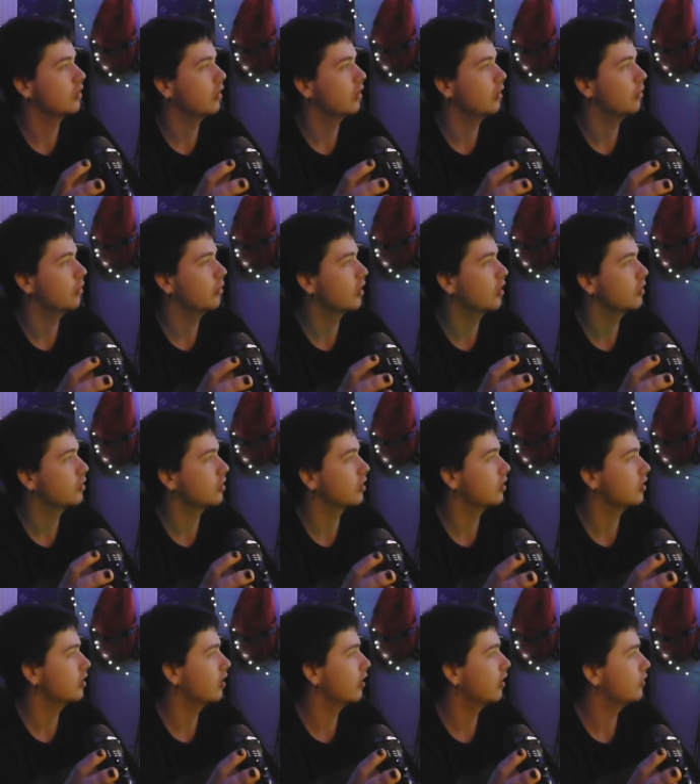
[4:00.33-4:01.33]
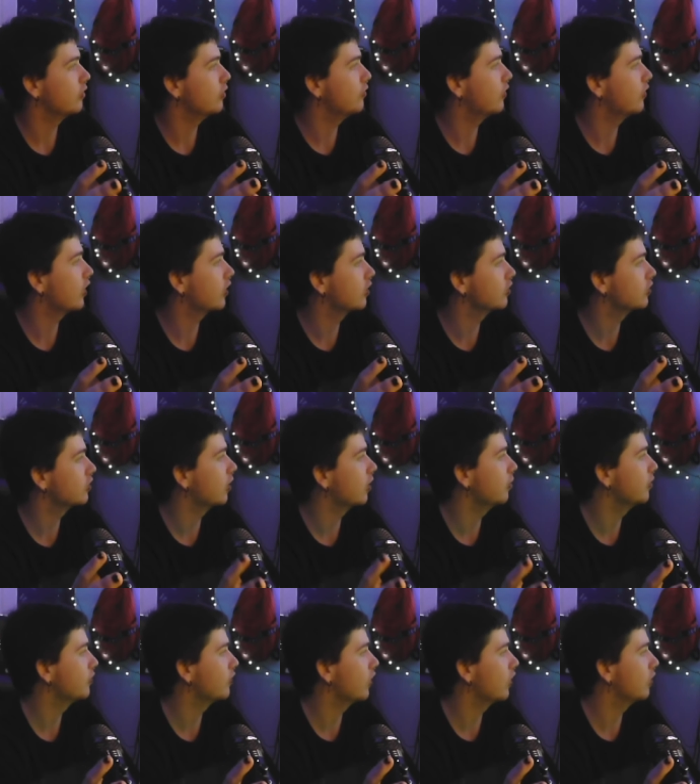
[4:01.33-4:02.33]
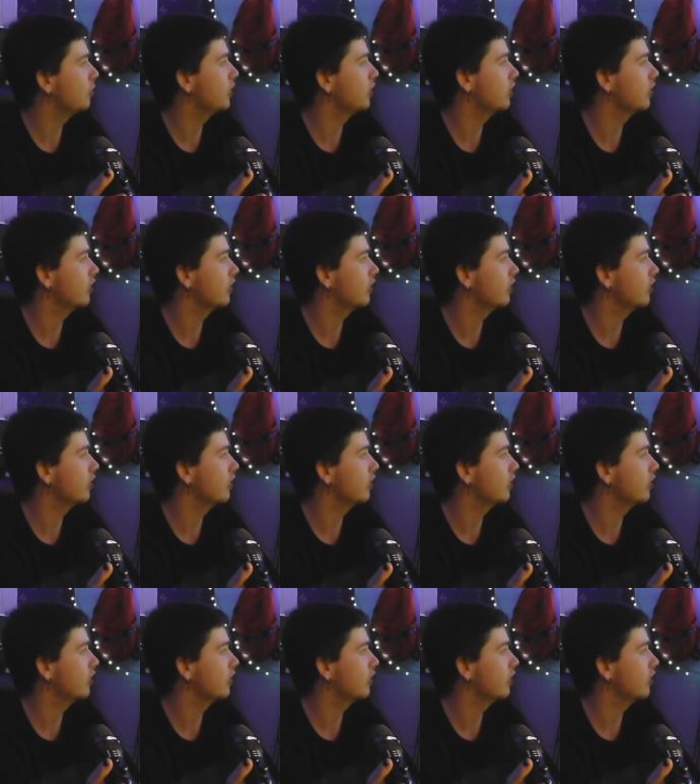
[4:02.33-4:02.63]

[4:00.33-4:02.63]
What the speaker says: I am not trying to have you fuckers come and find me.